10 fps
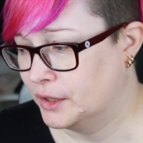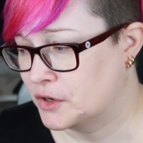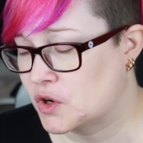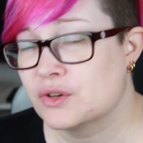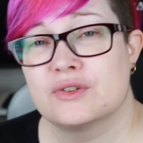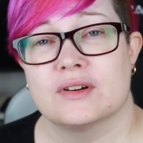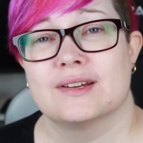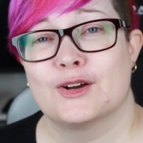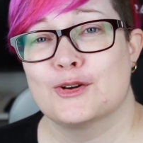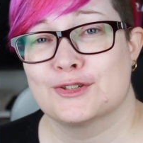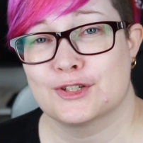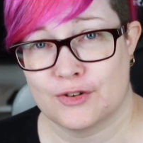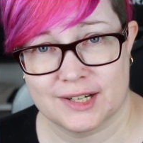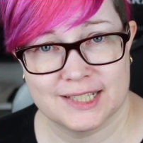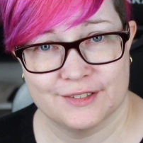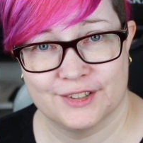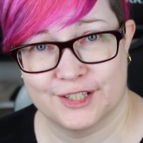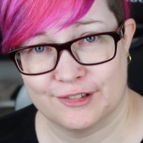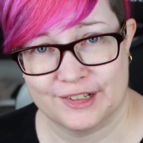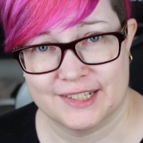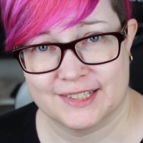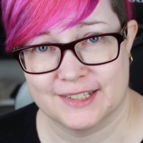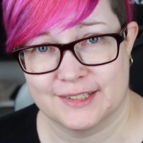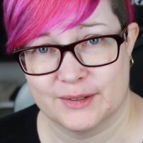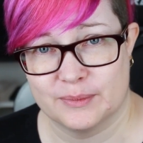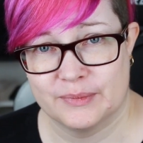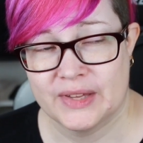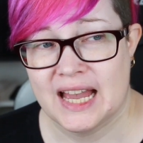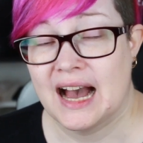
constructive criticism.